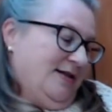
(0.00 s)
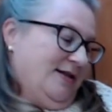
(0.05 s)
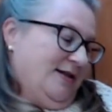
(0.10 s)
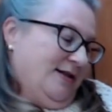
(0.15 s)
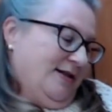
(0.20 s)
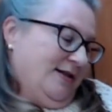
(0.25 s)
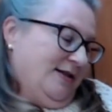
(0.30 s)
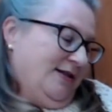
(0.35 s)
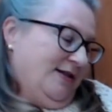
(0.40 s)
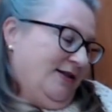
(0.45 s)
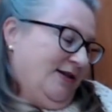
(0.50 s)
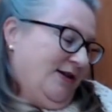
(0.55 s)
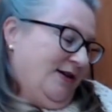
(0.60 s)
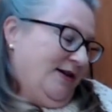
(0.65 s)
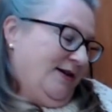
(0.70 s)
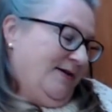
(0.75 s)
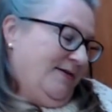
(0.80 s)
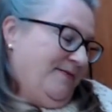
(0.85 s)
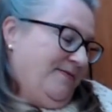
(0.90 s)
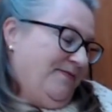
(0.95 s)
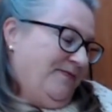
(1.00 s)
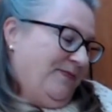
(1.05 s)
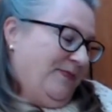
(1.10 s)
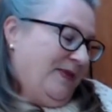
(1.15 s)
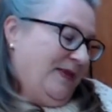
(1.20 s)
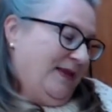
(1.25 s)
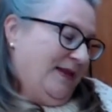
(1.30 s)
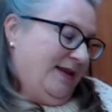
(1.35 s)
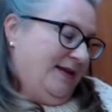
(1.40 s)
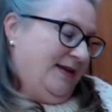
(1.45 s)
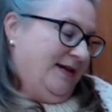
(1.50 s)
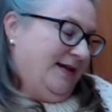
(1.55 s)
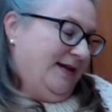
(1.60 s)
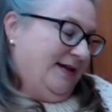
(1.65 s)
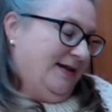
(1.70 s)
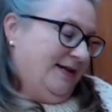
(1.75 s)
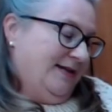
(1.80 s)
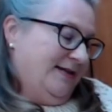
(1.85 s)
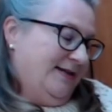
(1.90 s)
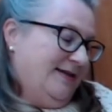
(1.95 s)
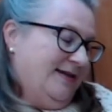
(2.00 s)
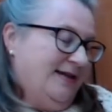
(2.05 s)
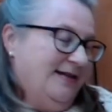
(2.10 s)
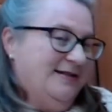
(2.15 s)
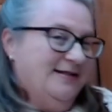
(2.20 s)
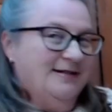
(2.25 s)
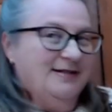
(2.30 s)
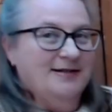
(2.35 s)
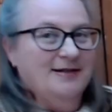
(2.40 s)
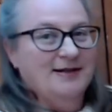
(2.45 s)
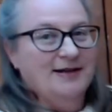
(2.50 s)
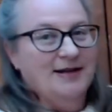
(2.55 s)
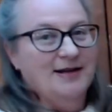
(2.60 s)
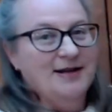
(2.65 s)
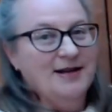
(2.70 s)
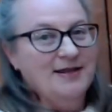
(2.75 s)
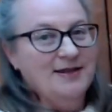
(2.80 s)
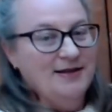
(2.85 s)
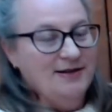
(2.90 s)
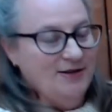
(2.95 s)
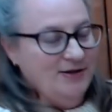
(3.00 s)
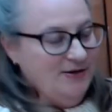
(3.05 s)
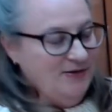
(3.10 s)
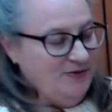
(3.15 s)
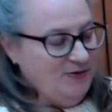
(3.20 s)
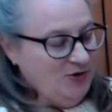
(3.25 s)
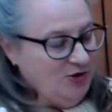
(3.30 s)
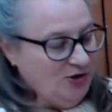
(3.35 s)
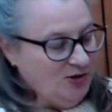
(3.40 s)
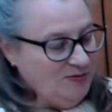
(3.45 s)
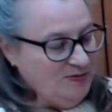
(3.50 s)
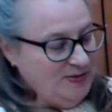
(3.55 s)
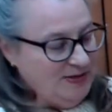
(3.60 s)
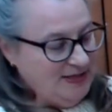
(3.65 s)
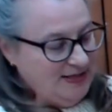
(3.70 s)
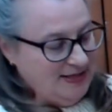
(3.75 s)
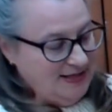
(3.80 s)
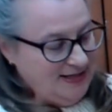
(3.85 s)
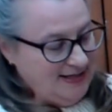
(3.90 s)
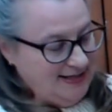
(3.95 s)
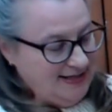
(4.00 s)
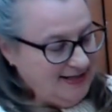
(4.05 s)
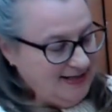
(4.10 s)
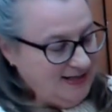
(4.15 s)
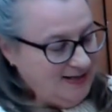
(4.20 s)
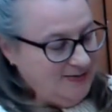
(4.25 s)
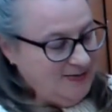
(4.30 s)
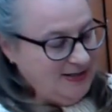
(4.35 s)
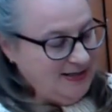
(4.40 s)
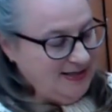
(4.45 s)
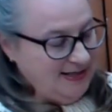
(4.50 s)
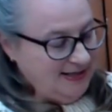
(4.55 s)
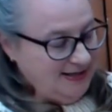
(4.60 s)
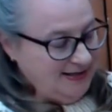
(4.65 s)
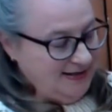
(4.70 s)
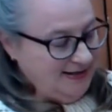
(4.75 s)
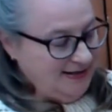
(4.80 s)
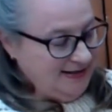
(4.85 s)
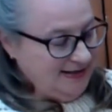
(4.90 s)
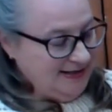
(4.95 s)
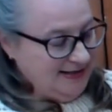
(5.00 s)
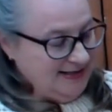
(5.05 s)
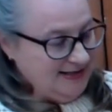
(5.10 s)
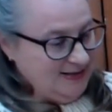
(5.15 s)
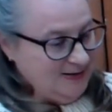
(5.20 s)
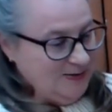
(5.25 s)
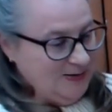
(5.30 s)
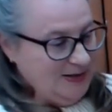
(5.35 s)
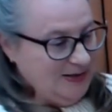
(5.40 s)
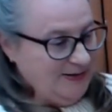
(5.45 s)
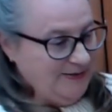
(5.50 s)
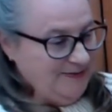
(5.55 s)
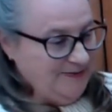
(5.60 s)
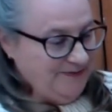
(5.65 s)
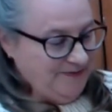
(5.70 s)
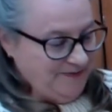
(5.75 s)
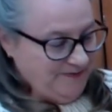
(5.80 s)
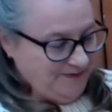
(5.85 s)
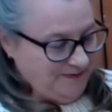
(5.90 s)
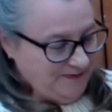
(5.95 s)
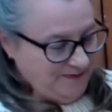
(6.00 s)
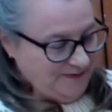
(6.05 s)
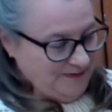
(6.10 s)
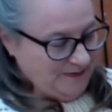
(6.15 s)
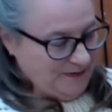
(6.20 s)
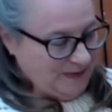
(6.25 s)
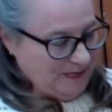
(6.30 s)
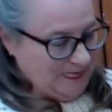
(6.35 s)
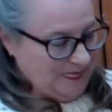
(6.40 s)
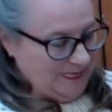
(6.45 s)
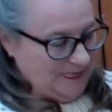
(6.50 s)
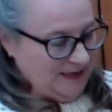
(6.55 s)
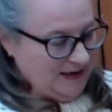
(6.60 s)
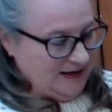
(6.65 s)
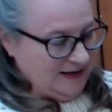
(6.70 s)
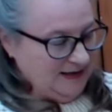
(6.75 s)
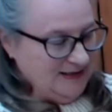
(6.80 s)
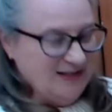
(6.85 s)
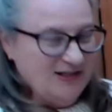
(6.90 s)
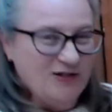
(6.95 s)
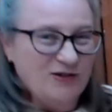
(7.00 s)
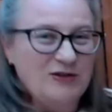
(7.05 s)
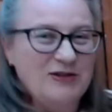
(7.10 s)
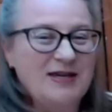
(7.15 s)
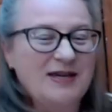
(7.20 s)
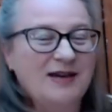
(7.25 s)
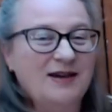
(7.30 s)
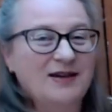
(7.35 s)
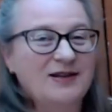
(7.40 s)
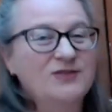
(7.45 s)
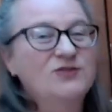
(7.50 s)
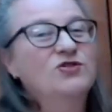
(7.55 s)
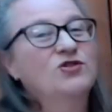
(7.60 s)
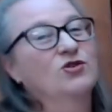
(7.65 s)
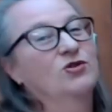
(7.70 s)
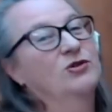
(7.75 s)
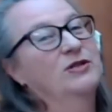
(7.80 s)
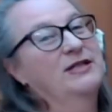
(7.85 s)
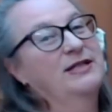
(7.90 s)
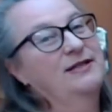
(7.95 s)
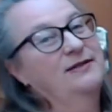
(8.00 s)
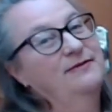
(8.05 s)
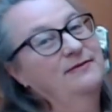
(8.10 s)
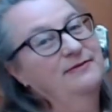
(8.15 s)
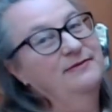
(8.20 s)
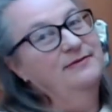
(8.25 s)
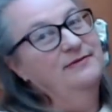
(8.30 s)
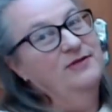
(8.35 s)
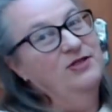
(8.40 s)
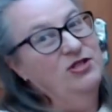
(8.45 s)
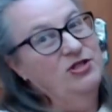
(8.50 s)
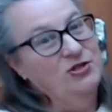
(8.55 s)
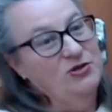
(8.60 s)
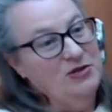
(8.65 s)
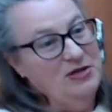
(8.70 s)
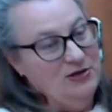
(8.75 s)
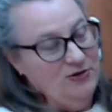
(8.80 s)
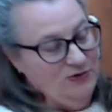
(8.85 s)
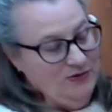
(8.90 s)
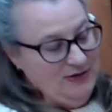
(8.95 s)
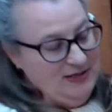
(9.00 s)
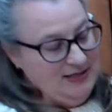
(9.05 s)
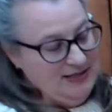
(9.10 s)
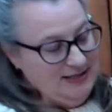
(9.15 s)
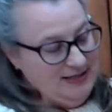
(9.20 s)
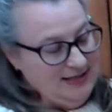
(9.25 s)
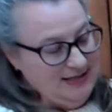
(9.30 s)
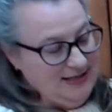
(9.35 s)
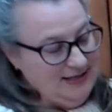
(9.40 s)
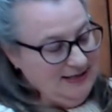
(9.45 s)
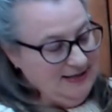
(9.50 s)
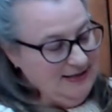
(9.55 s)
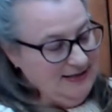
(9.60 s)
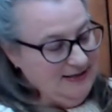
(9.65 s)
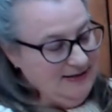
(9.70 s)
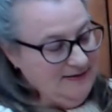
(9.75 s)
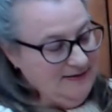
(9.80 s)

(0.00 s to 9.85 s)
So yes, that's another lot of jobs that need to be done as well. It's a good thing I enjoy doing all these things.